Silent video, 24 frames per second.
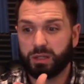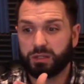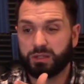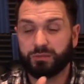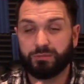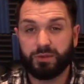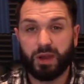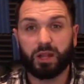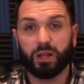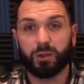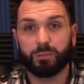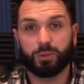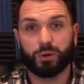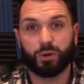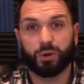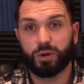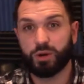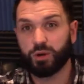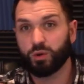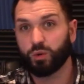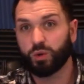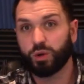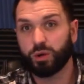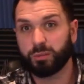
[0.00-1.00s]
developer
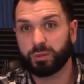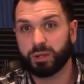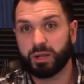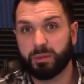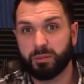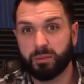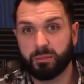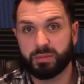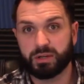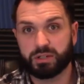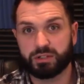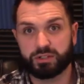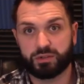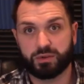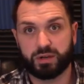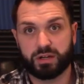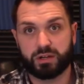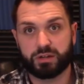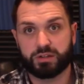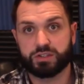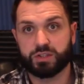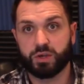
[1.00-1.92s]
in order to become an administrator.